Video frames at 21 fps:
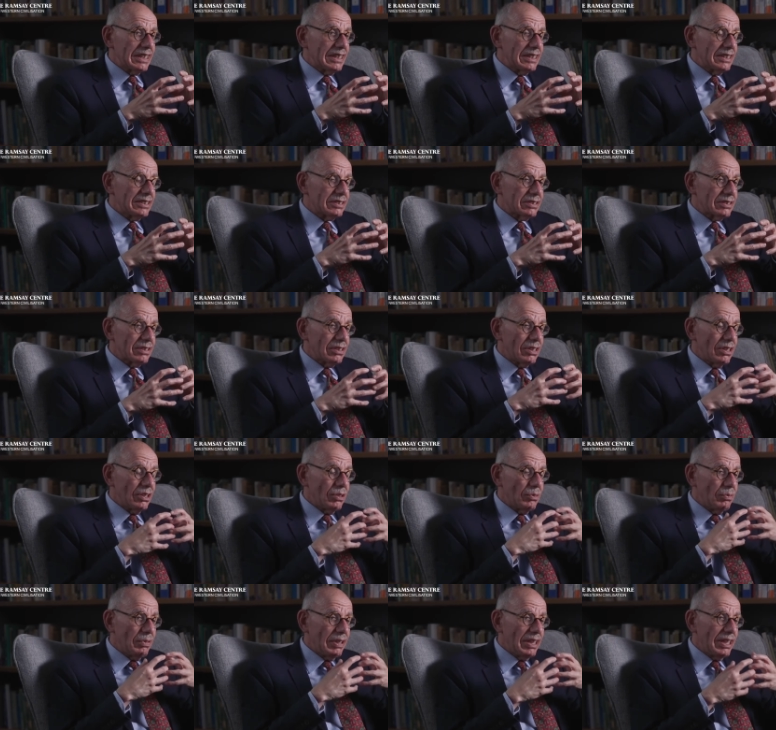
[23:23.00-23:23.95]
that is
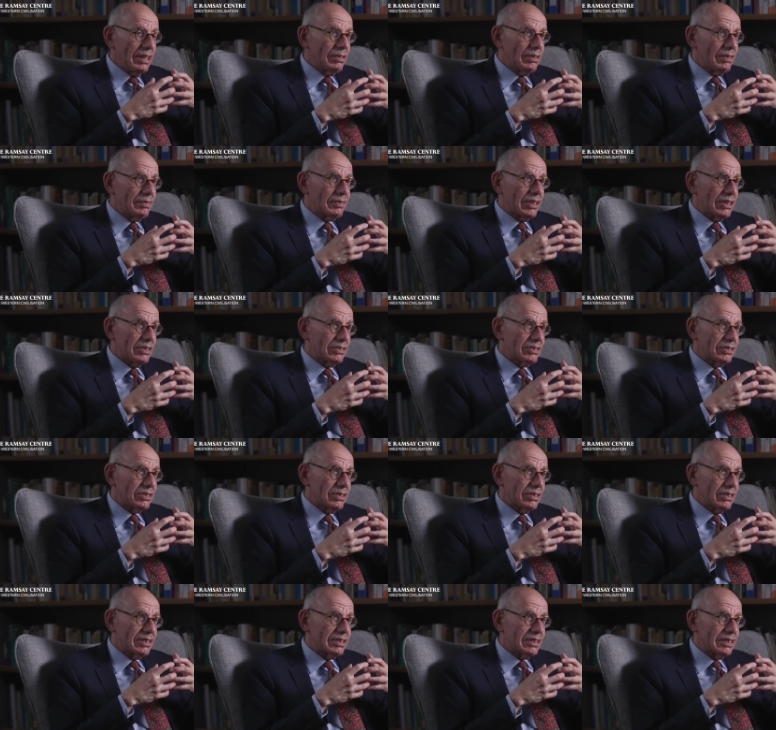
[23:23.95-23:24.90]
aware of those
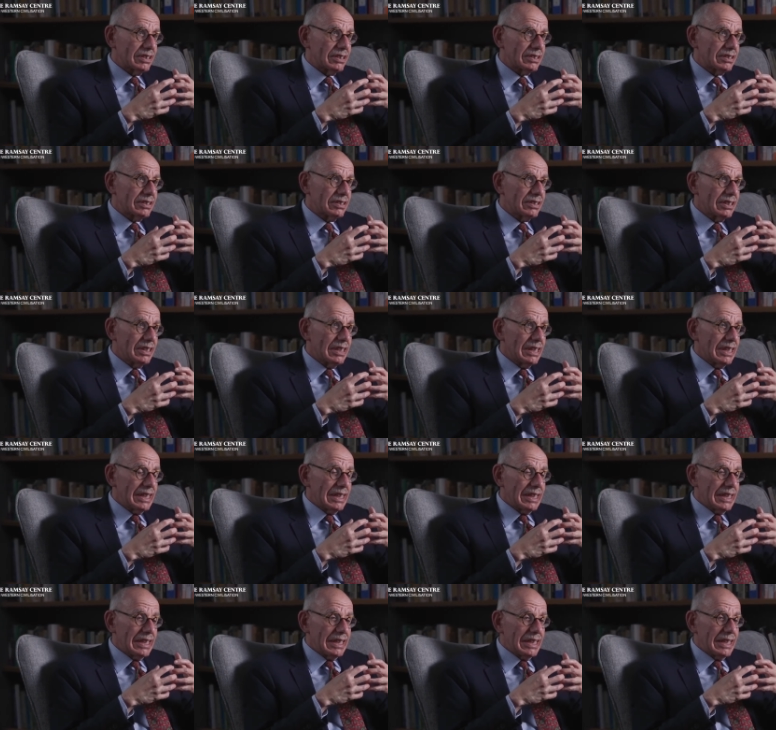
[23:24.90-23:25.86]
choices
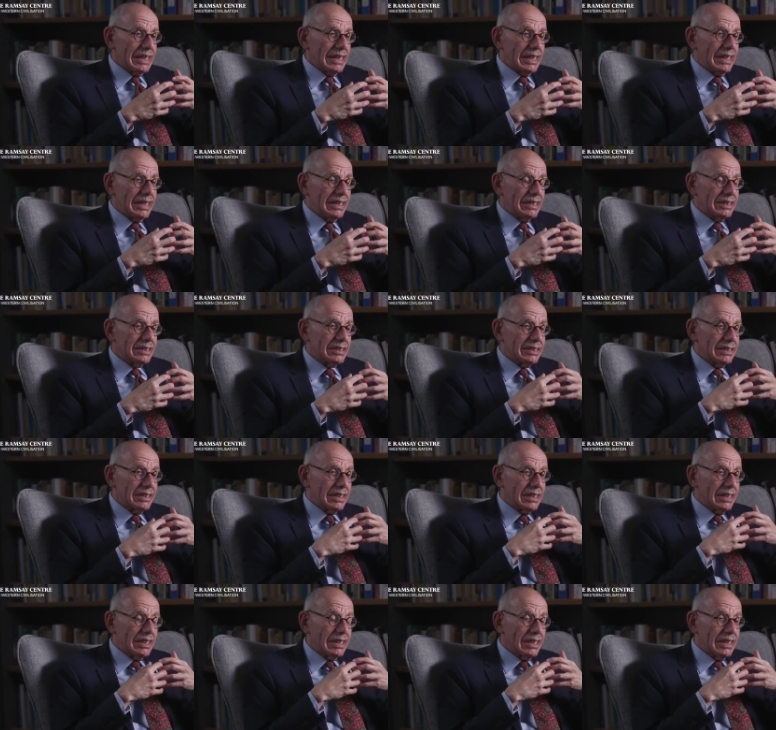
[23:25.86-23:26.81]
is
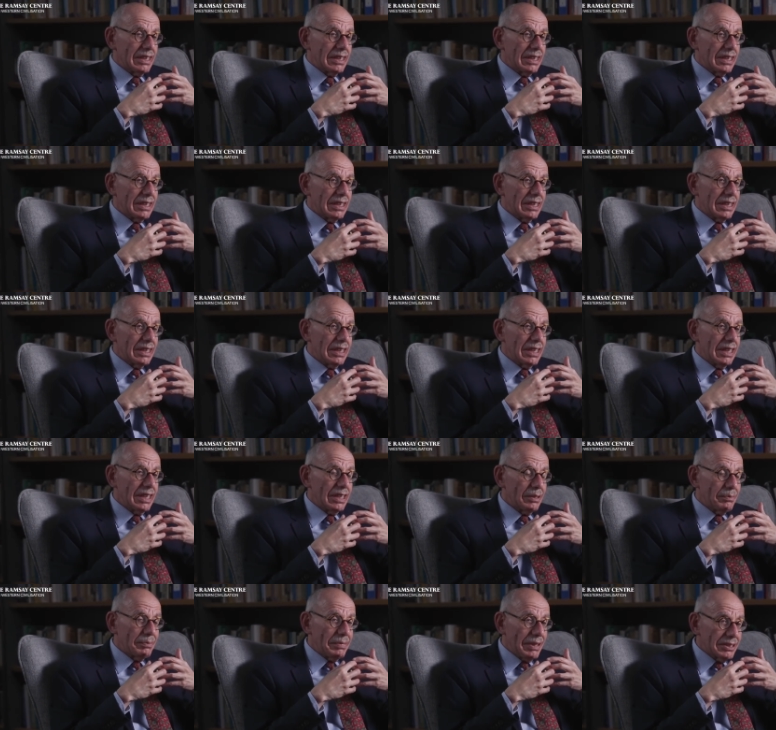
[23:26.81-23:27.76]

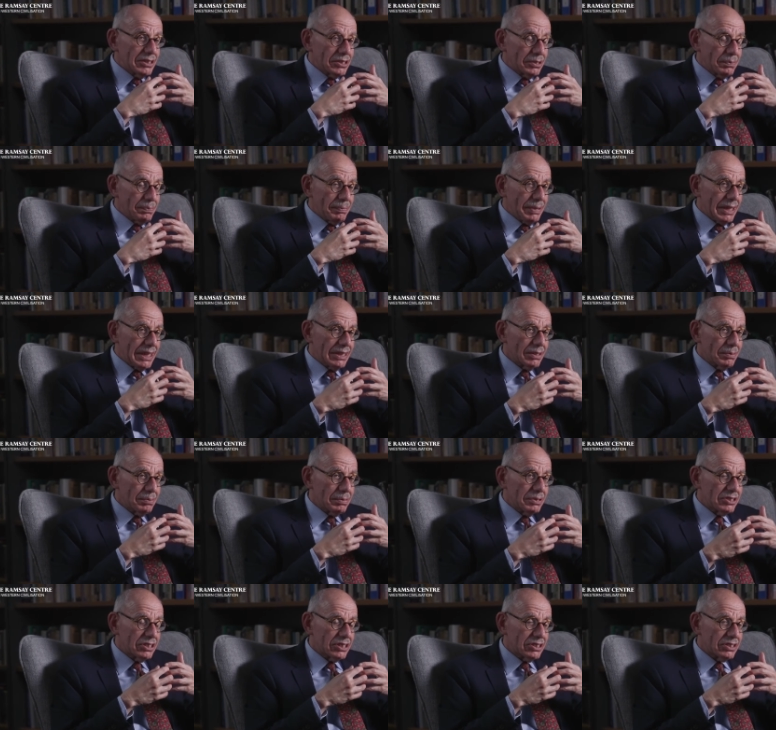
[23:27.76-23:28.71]
in a much better
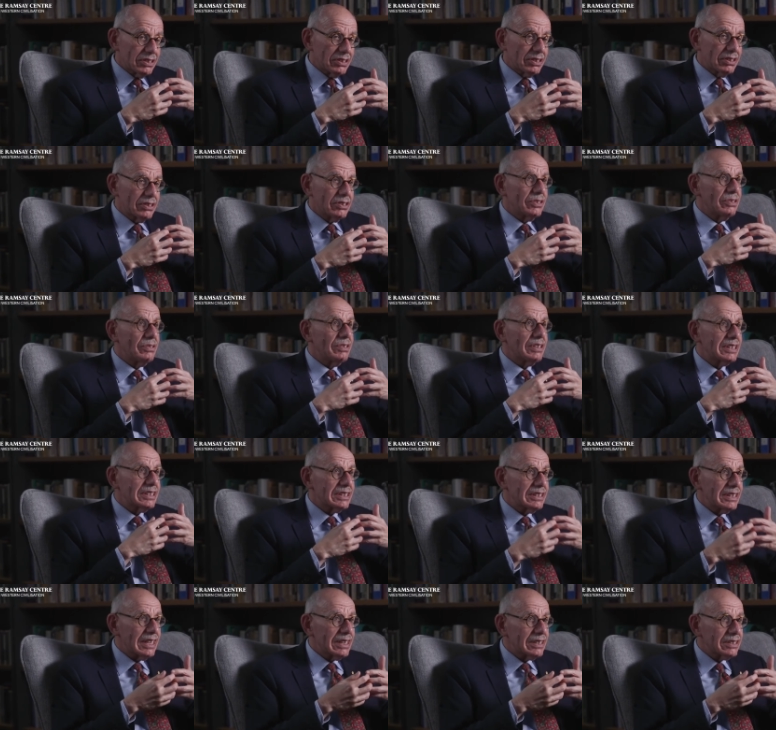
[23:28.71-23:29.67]
position to
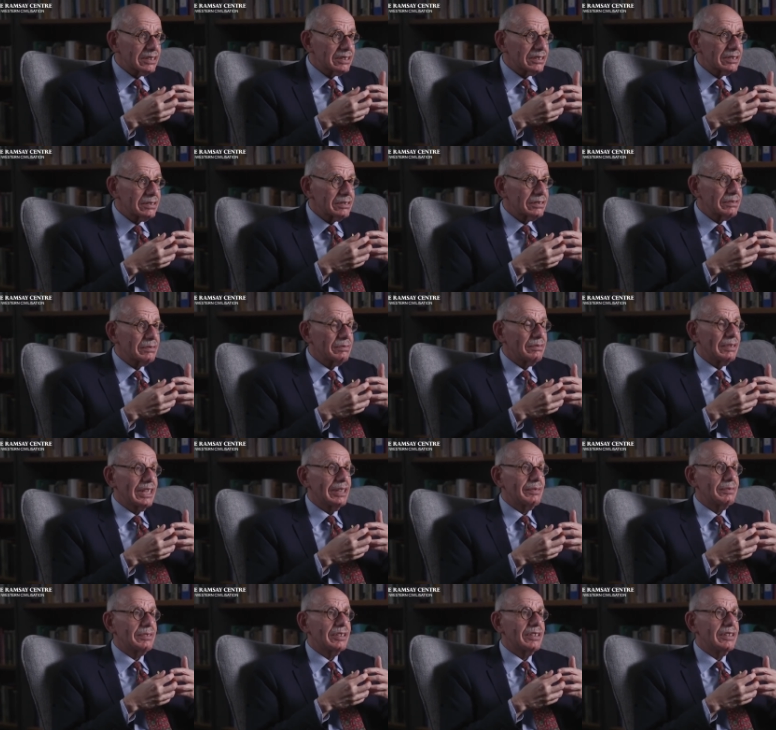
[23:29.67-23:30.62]
assess
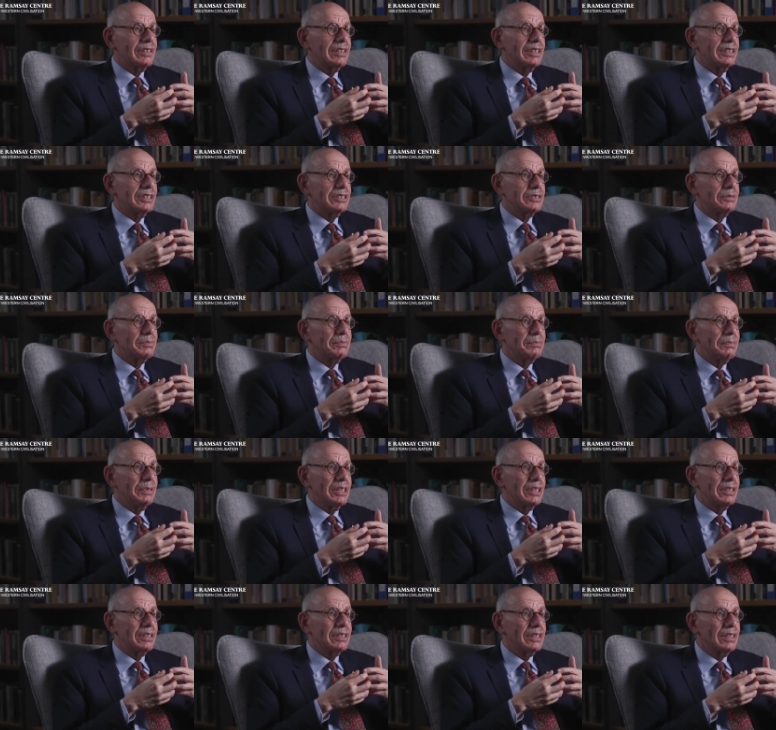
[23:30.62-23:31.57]
whatever is
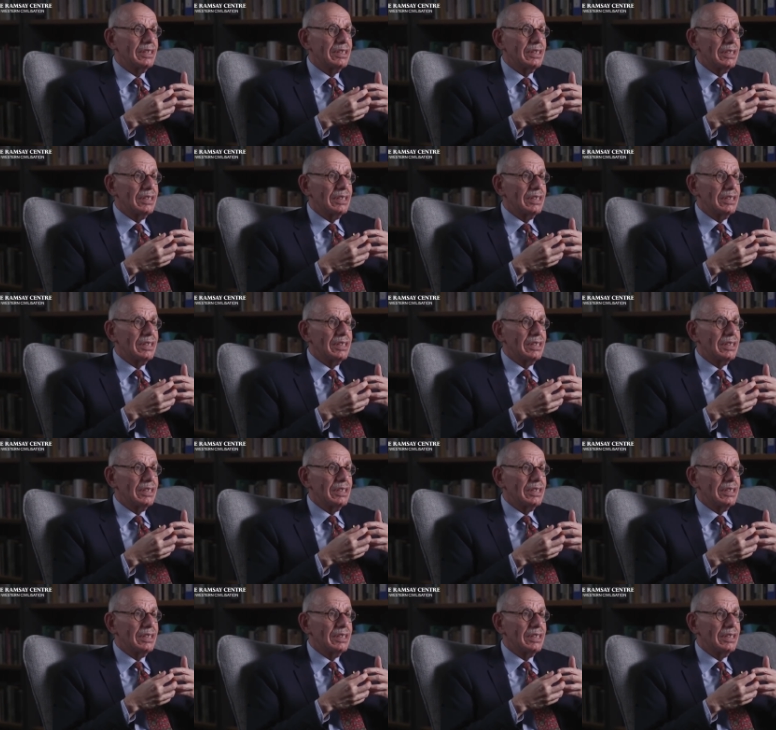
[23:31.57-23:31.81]
being